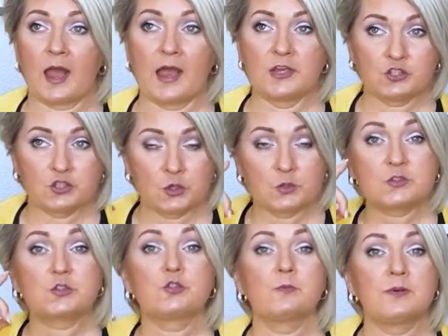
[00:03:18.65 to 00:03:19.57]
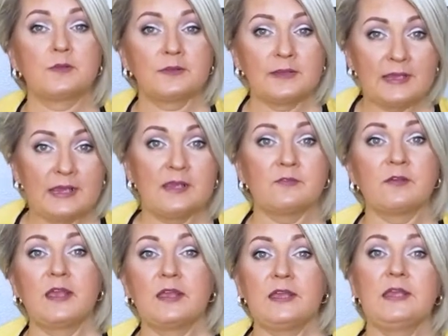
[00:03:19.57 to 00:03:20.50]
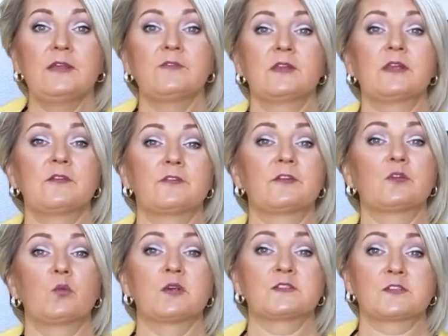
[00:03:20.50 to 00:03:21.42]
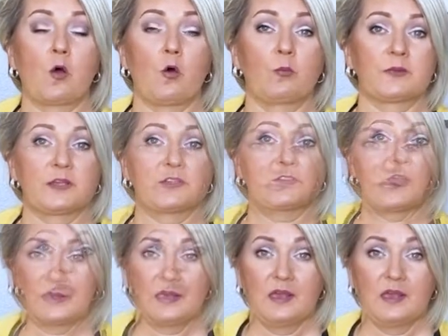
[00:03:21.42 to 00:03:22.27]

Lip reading: I chose to believe even if it was hopeless.